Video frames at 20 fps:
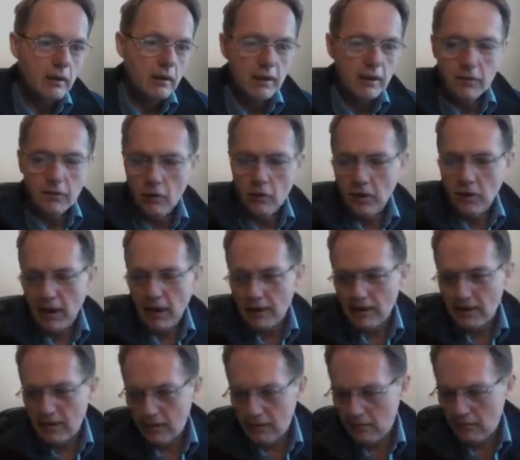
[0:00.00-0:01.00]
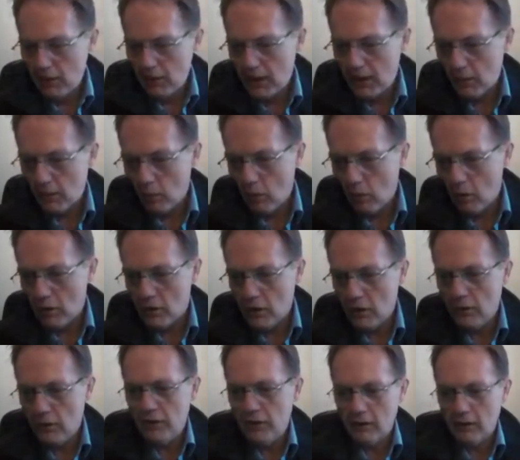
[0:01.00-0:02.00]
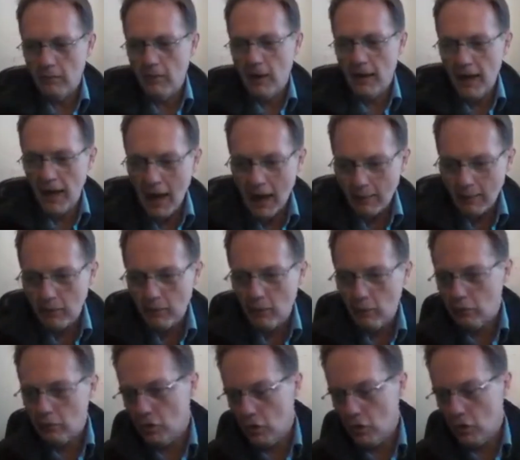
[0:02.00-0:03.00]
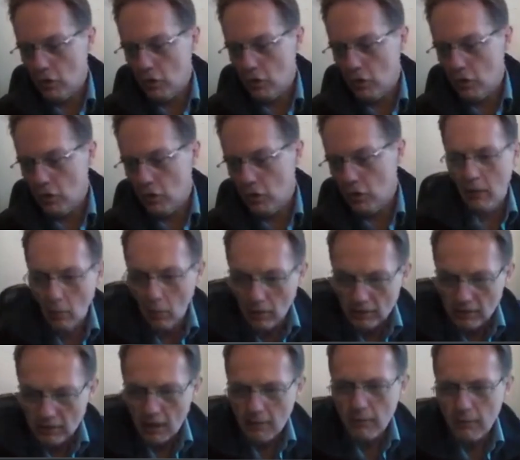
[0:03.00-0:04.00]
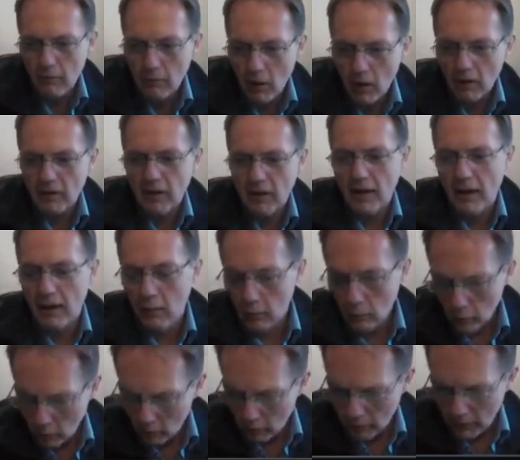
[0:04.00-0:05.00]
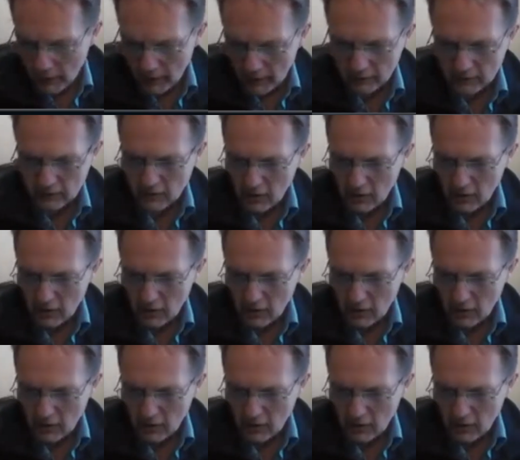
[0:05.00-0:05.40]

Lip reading: If you can anticipate what you think may happen or should happen and what type of market it will be and